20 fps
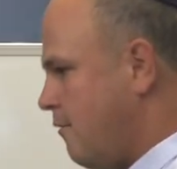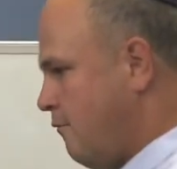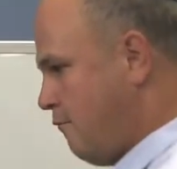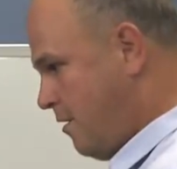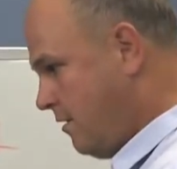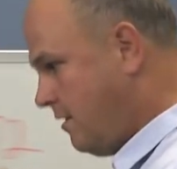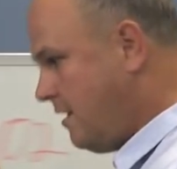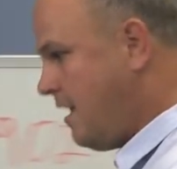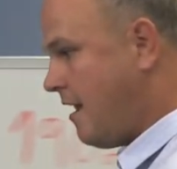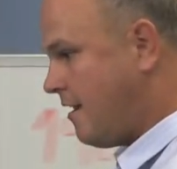
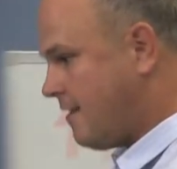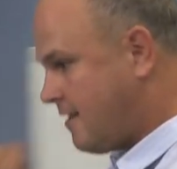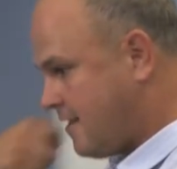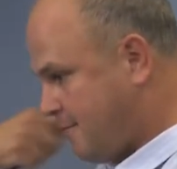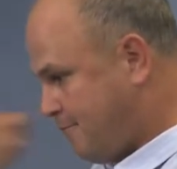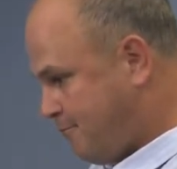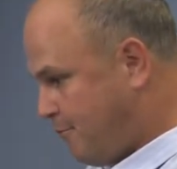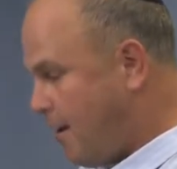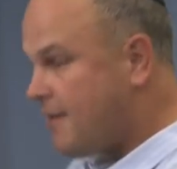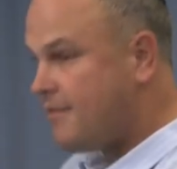really
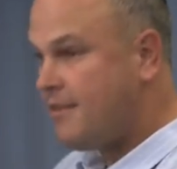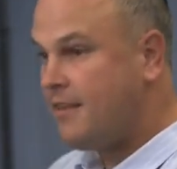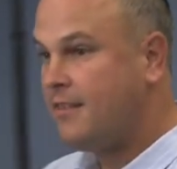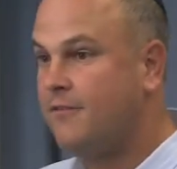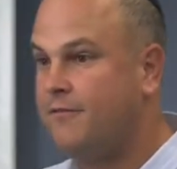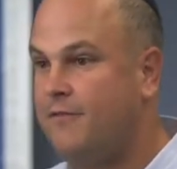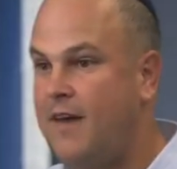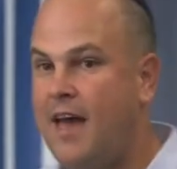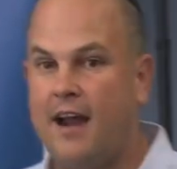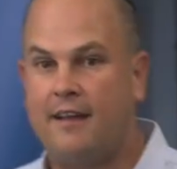expressing the
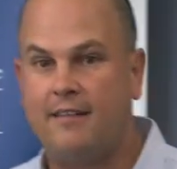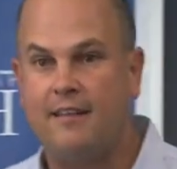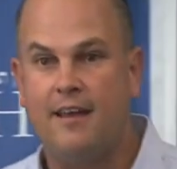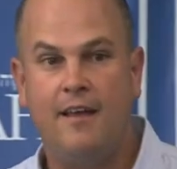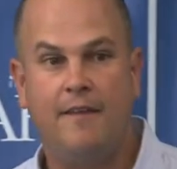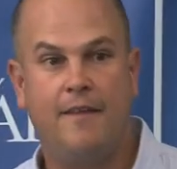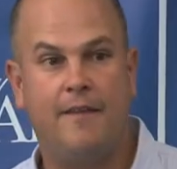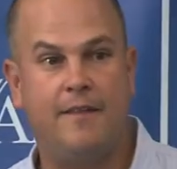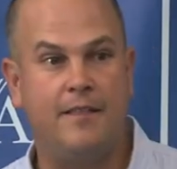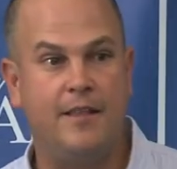fact
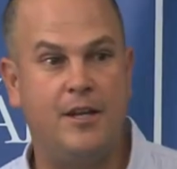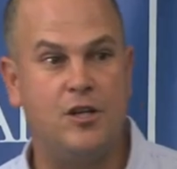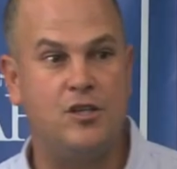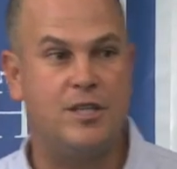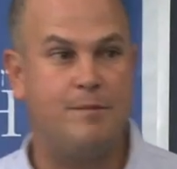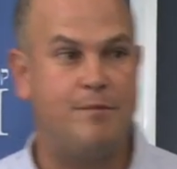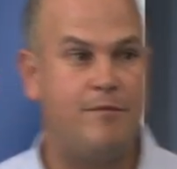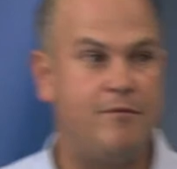that the leadership